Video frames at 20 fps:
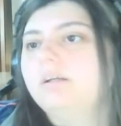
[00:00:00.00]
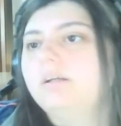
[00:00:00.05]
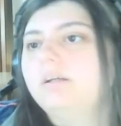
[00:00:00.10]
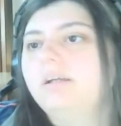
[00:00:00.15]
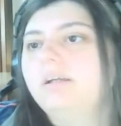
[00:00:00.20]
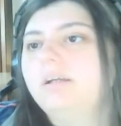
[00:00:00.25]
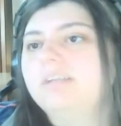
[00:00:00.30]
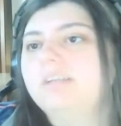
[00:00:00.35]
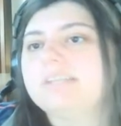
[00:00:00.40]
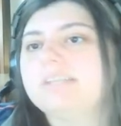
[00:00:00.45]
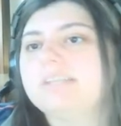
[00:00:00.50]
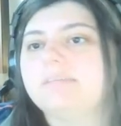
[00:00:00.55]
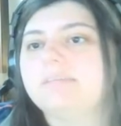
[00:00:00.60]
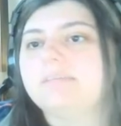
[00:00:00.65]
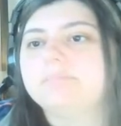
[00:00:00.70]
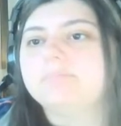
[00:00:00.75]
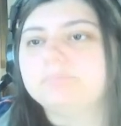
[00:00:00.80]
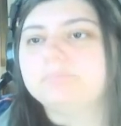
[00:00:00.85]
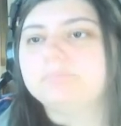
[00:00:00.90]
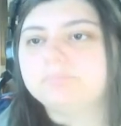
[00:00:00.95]
And save.
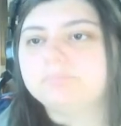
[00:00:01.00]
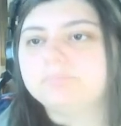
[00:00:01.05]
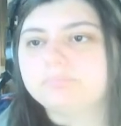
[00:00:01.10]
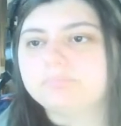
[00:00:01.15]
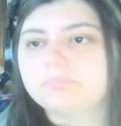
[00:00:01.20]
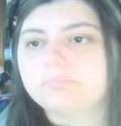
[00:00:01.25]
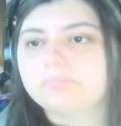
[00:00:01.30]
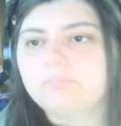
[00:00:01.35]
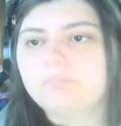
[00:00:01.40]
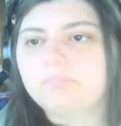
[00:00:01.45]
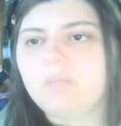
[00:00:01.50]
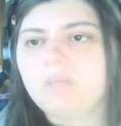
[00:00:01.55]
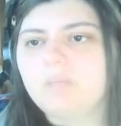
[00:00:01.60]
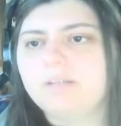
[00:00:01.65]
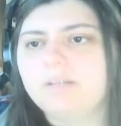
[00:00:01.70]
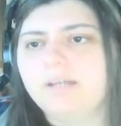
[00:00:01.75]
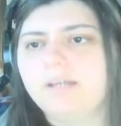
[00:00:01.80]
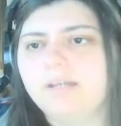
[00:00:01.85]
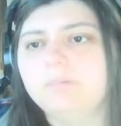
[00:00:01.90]
Now,